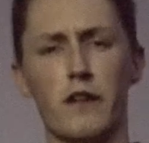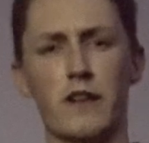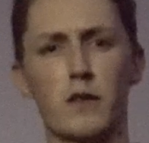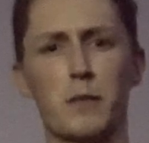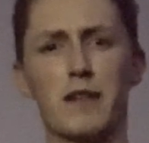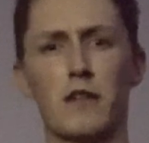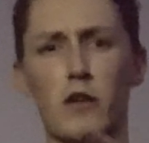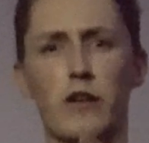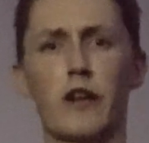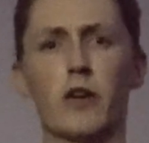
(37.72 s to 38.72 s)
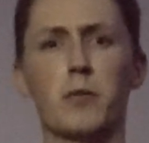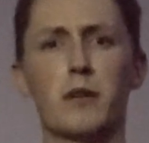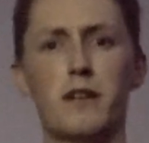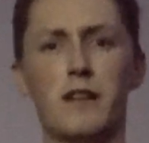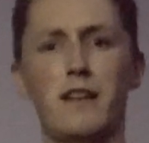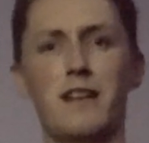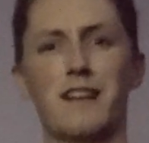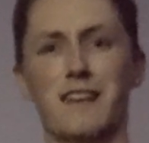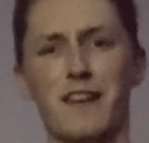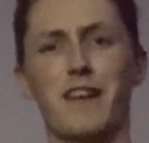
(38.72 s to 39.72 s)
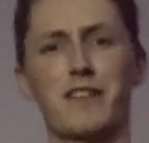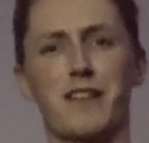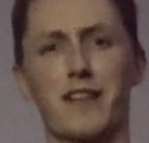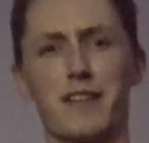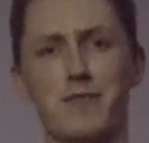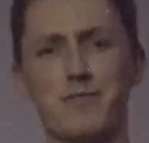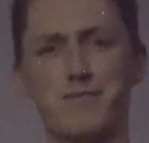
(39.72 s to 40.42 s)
that you can spend looking up at the night sky.